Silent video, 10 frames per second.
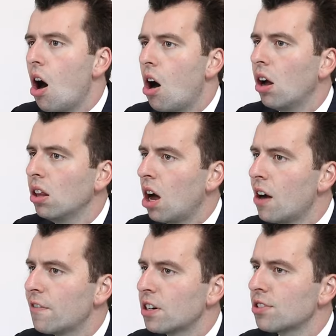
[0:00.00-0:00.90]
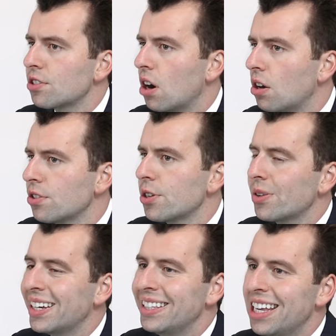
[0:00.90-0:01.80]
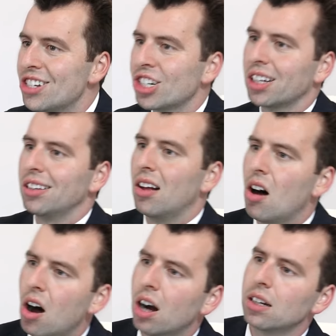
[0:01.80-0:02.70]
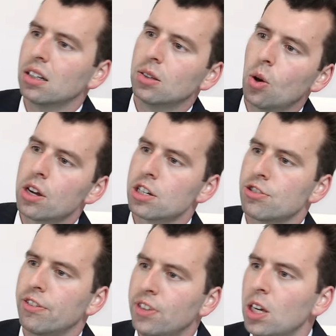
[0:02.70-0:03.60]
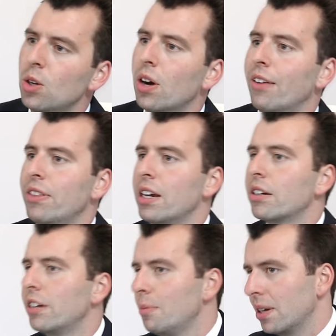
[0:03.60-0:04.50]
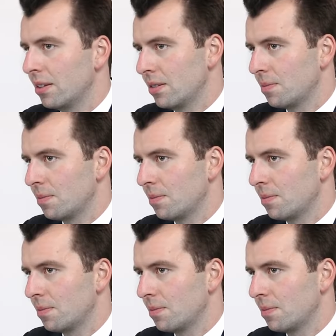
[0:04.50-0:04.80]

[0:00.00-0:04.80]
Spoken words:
All offers are also conditional on a lawyer's review of the agreement.